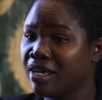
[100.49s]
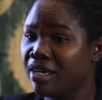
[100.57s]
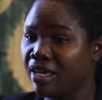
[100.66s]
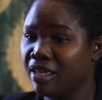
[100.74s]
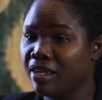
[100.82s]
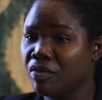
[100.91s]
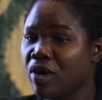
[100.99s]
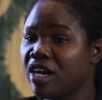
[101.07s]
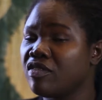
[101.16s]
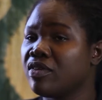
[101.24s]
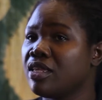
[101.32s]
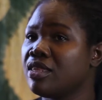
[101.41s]
And one
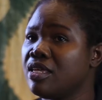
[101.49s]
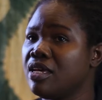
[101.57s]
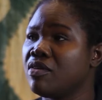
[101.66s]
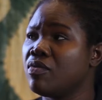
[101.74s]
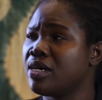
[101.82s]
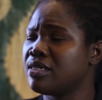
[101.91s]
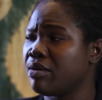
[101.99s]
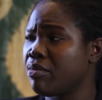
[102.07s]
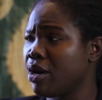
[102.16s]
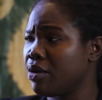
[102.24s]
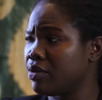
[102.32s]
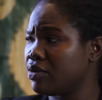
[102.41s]
of the things was
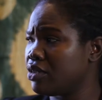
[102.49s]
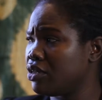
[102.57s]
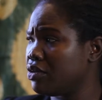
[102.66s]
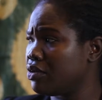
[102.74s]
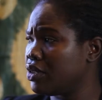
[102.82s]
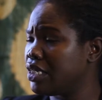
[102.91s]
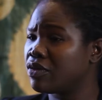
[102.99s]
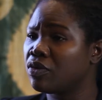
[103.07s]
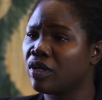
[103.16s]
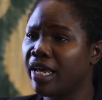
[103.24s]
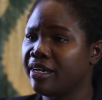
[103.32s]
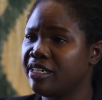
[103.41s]
about, this
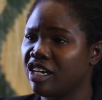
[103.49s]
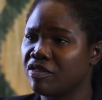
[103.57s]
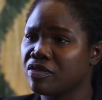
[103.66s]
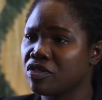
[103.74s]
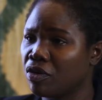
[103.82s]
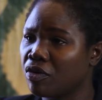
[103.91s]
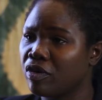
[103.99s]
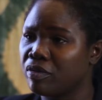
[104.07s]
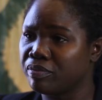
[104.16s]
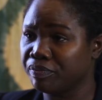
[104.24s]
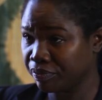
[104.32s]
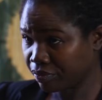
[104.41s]
whole idea of
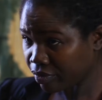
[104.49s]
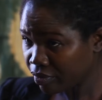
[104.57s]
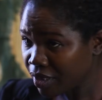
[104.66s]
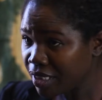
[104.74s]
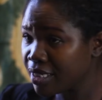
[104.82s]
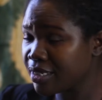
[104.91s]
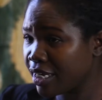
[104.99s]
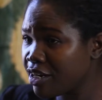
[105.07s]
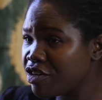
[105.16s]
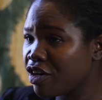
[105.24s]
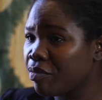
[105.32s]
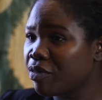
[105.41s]
Stockholm
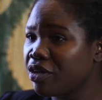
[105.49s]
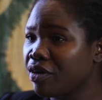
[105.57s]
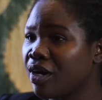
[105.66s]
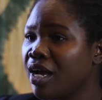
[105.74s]
syndrome,